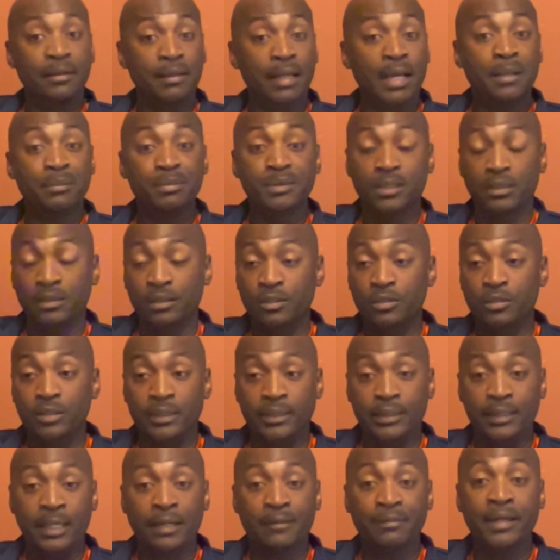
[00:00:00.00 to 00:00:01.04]
Absolutely,
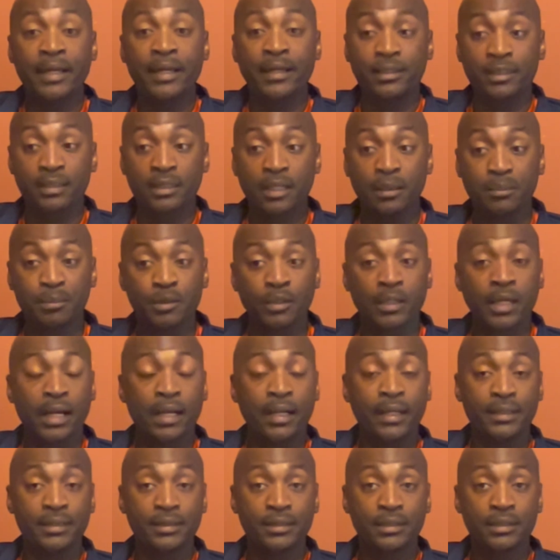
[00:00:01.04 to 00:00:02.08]
and I've had a couple
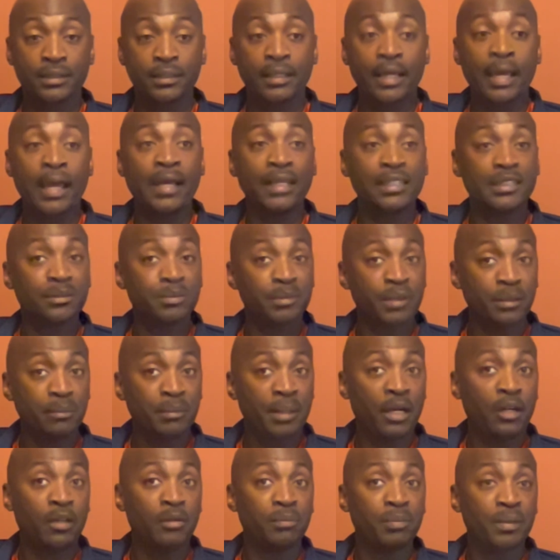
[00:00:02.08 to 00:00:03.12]
guys ask me
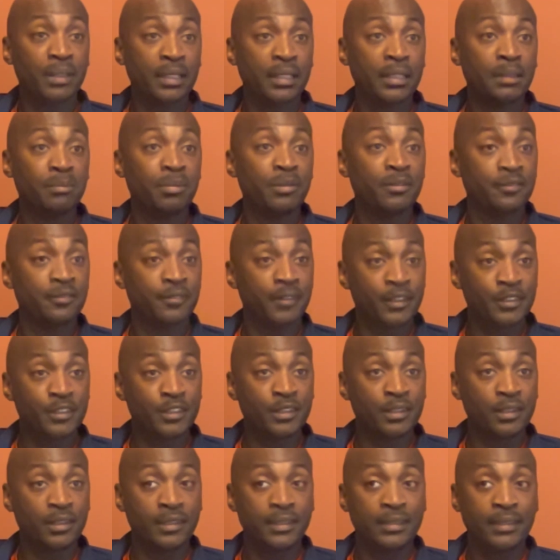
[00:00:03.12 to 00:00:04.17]
about playing
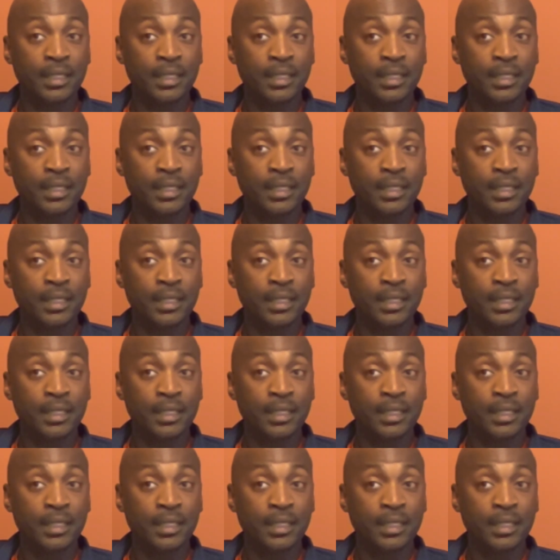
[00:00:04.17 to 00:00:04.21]
professionally.